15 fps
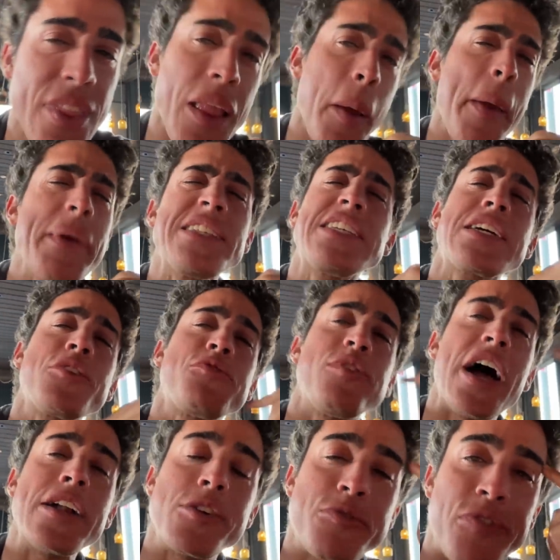Maybe it's like a
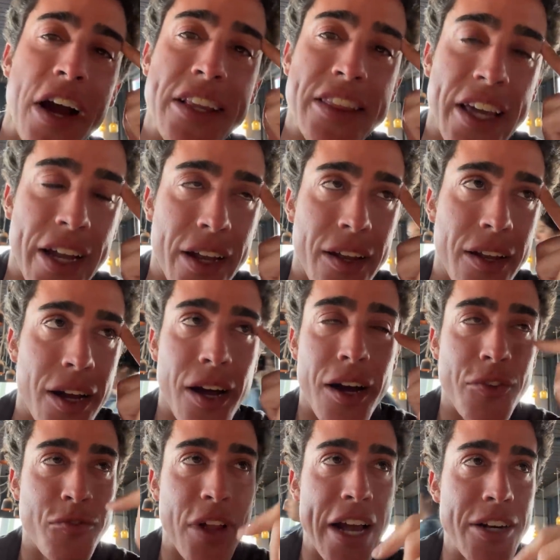flight or fight thing.
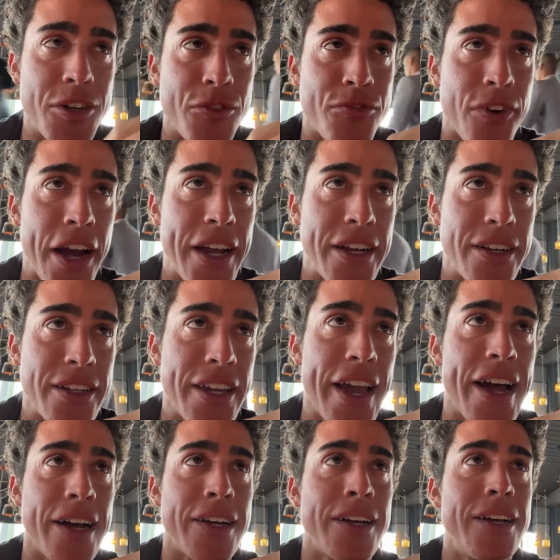Flight or fight, yeah.